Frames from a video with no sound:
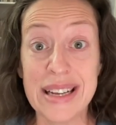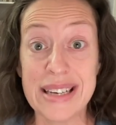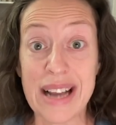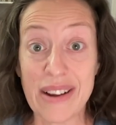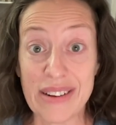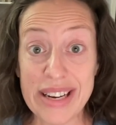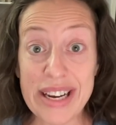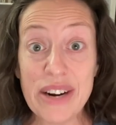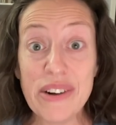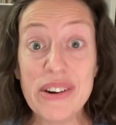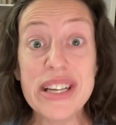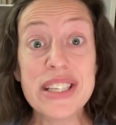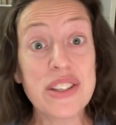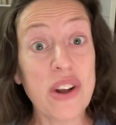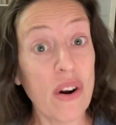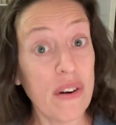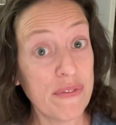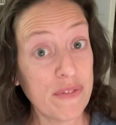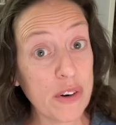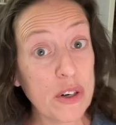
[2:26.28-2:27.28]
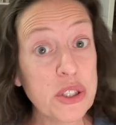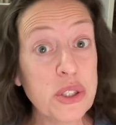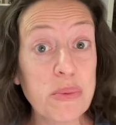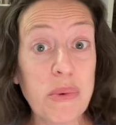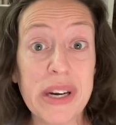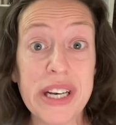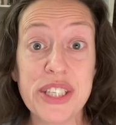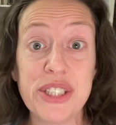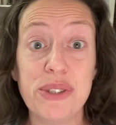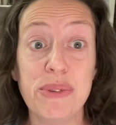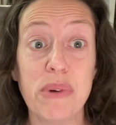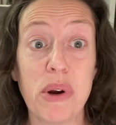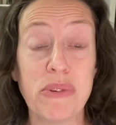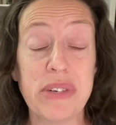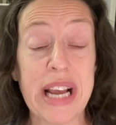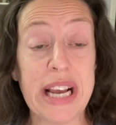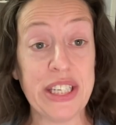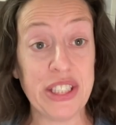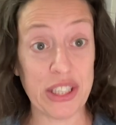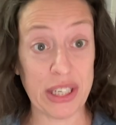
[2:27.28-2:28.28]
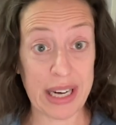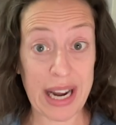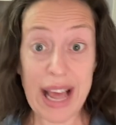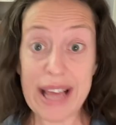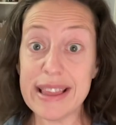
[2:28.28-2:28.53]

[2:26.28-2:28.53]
Now here is our first running shoe rotation,